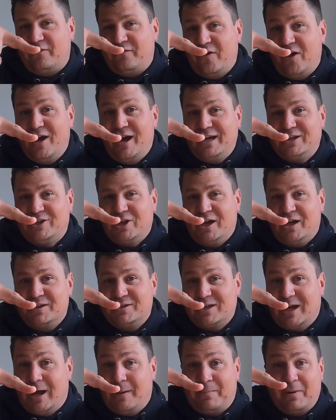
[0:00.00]
30
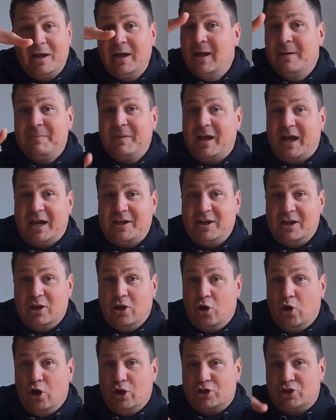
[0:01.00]
turns up, and your
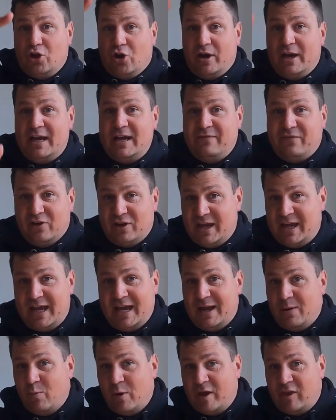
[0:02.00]
lure's not even
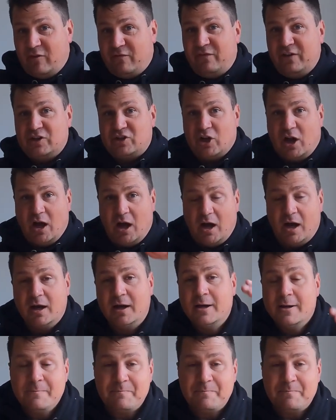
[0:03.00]
hitting where the fish are.